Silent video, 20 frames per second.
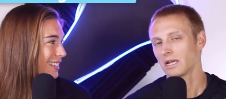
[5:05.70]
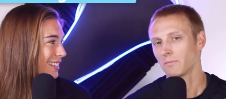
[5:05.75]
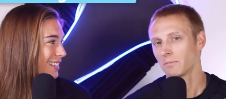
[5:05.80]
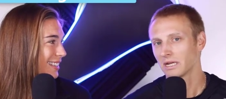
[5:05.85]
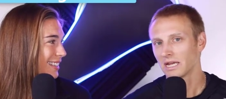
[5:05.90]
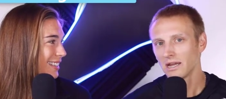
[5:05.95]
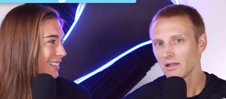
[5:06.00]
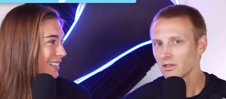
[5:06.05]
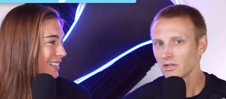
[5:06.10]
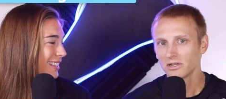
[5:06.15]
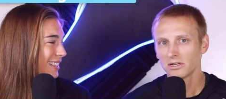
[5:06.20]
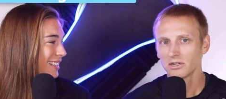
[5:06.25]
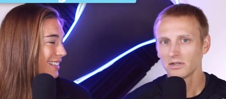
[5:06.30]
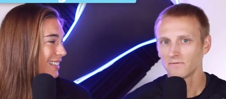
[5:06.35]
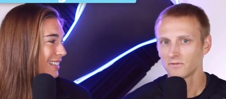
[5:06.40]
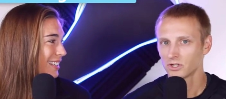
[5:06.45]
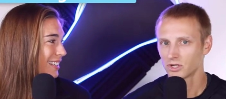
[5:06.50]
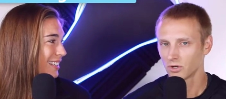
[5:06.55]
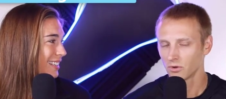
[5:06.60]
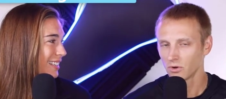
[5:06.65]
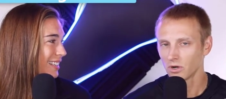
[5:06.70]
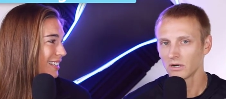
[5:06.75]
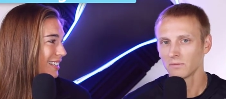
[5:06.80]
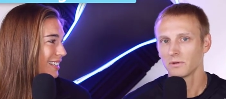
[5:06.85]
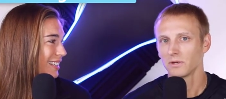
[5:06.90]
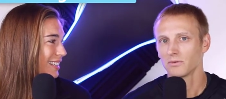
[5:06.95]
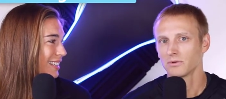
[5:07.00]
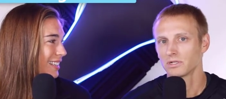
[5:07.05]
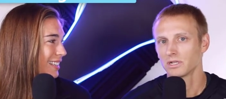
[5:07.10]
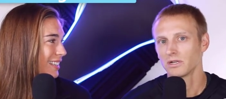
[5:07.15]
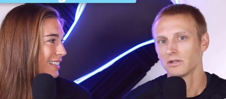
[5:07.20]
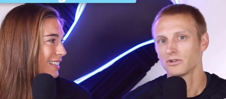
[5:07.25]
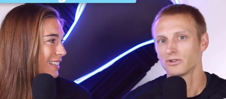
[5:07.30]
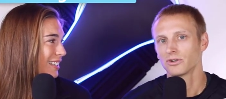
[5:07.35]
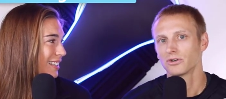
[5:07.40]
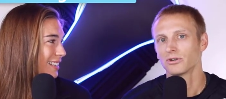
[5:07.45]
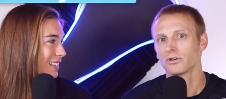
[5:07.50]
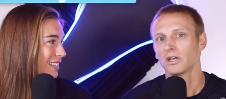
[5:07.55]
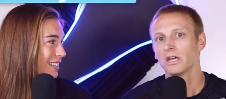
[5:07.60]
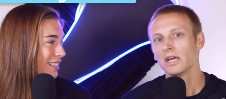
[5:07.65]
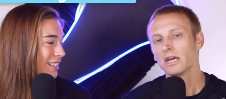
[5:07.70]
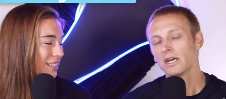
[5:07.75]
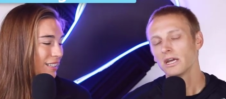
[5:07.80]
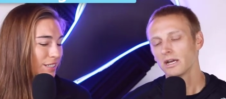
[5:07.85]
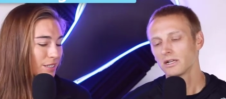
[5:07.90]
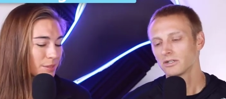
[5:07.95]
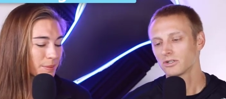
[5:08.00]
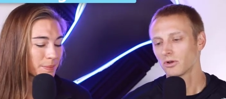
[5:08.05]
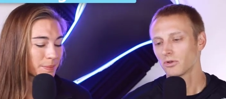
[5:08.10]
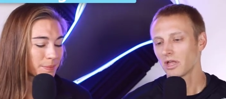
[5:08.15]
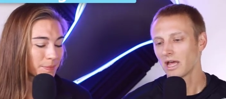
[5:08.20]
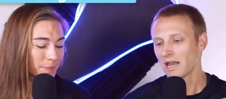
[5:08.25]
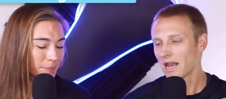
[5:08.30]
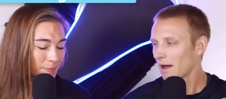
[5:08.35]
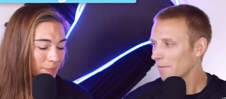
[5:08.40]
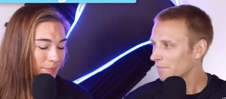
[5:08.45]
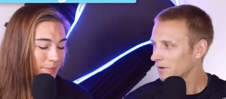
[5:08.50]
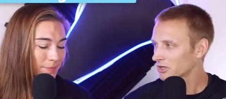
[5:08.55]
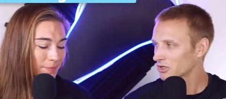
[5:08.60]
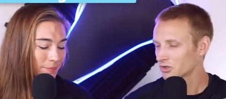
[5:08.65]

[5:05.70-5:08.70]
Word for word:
Speaker 1: and Bekele didn't even show up. He was injured. And so that epic